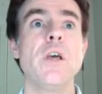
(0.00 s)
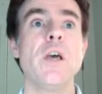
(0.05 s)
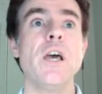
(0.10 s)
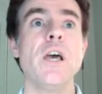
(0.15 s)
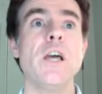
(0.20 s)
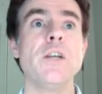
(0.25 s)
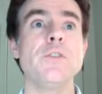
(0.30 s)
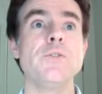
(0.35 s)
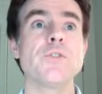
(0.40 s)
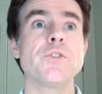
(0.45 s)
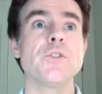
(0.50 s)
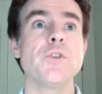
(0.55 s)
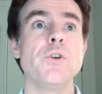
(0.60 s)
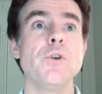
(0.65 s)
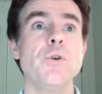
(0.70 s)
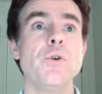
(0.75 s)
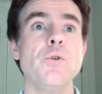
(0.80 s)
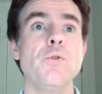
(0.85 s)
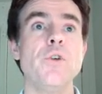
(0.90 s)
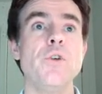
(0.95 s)
And
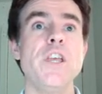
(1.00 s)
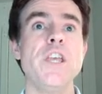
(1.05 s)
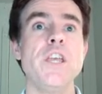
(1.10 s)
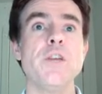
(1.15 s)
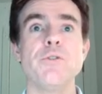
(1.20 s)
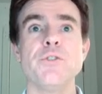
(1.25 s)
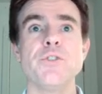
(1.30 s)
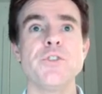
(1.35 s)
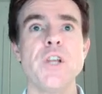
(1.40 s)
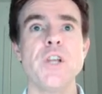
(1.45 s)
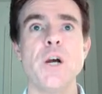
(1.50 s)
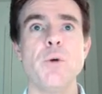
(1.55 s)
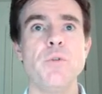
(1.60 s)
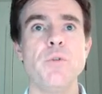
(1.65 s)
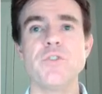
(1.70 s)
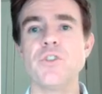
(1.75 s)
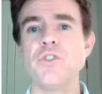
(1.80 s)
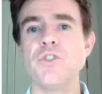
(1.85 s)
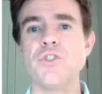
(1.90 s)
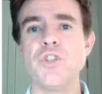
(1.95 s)
so here it's now
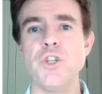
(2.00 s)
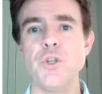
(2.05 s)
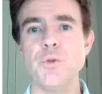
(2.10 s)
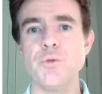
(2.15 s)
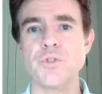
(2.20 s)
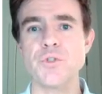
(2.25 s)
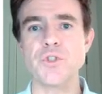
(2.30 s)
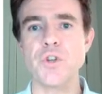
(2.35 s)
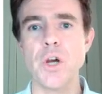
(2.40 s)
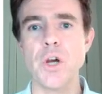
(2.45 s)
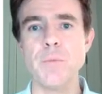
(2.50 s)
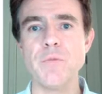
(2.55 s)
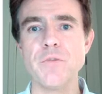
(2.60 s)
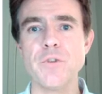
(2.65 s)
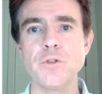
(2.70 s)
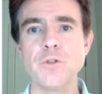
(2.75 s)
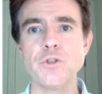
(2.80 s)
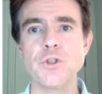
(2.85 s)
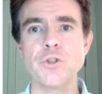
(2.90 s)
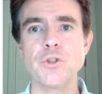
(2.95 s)
with continuous time
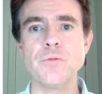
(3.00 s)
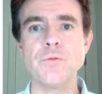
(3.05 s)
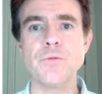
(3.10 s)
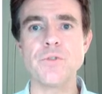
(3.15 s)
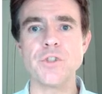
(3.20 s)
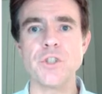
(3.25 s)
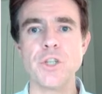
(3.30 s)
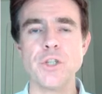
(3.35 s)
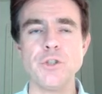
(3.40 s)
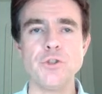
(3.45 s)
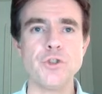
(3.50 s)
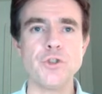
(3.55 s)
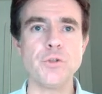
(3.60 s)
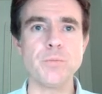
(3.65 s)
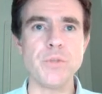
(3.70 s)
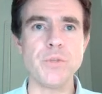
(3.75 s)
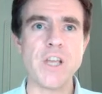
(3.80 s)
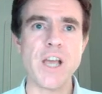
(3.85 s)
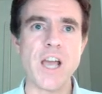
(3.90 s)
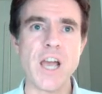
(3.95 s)
functions. Again, you should
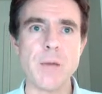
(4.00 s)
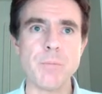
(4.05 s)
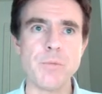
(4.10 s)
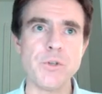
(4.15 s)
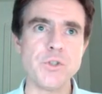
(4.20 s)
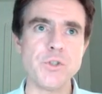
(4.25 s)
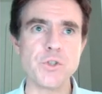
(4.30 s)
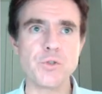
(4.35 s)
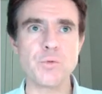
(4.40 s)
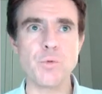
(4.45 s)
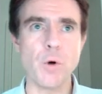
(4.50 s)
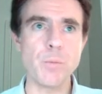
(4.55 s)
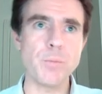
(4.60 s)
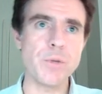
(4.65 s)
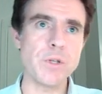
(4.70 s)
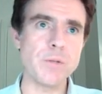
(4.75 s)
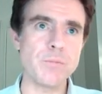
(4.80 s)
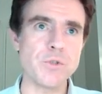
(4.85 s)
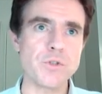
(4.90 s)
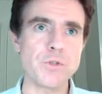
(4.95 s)
be happy
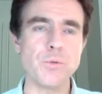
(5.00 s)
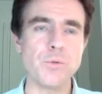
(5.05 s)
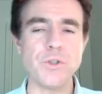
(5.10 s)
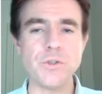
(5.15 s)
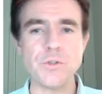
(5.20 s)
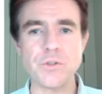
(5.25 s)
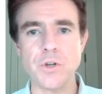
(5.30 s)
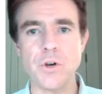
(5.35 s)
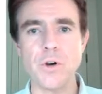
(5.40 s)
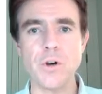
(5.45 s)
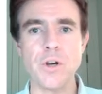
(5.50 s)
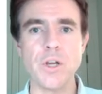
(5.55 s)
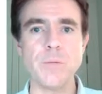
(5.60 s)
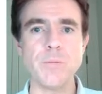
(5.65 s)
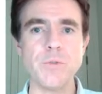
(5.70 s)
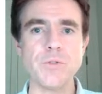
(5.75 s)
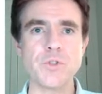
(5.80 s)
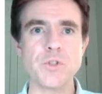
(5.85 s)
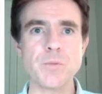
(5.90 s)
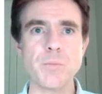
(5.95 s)
swapping between time
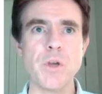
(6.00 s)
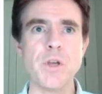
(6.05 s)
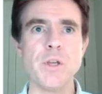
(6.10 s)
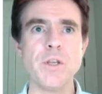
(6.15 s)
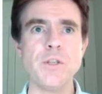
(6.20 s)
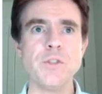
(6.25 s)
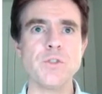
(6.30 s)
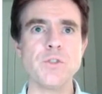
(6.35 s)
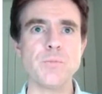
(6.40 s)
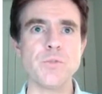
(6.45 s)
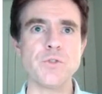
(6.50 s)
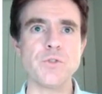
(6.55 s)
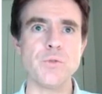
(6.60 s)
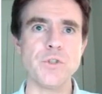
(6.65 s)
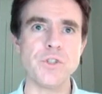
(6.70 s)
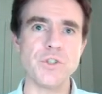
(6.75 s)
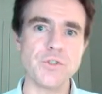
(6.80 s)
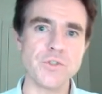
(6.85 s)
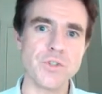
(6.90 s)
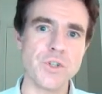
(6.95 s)
and space,
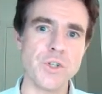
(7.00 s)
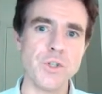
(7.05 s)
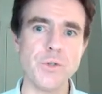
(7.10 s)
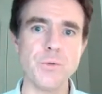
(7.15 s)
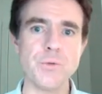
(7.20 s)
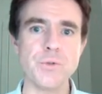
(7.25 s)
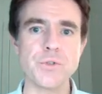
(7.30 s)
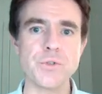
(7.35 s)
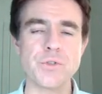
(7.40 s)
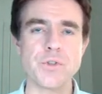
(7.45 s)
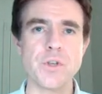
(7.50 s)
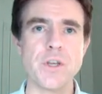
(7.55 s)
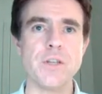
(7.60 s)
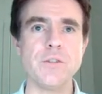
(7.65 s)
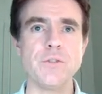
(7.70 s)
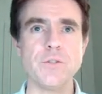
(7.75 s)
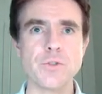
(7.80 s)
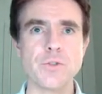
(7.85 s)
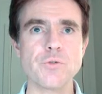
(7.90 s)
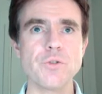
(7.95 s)
between continuous
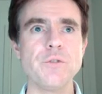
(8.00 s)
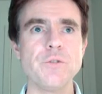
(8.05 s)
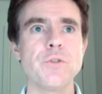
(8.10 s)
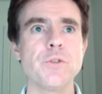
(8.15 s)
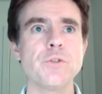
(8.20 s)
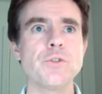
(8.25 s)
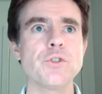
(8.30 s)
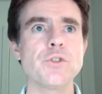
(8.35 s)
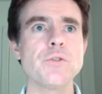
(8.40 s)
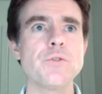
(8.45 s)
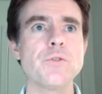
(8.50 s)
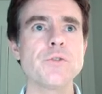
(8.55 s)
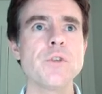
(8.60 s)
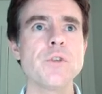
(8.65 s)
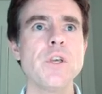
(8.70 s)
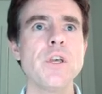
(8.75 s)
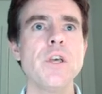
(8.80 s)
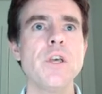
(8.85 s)
and discrete functions.